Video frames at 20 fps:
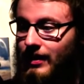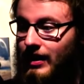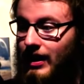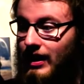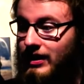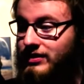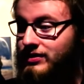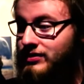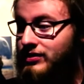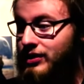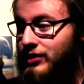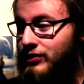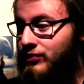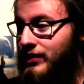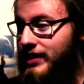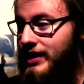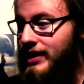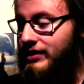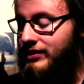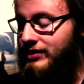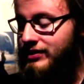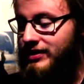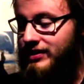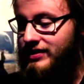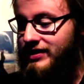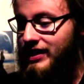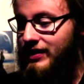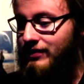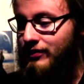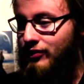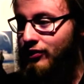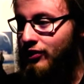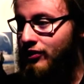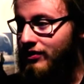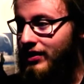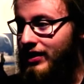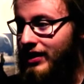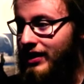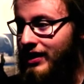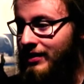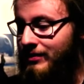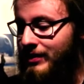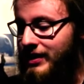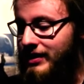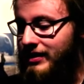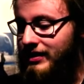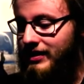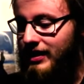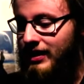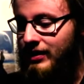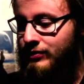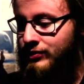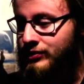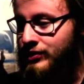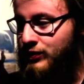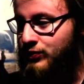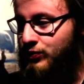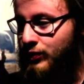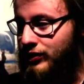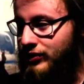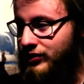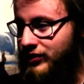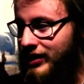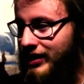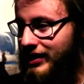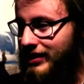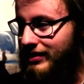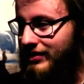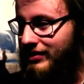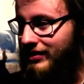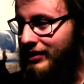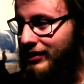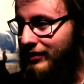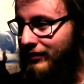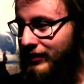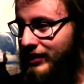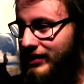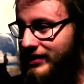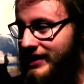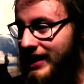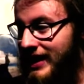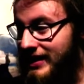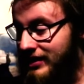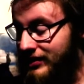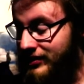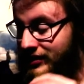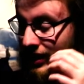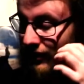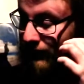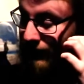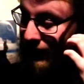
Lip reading: I just thought I'd ring you just to see if you're alright. I mean, I was just watching the first Candid Chat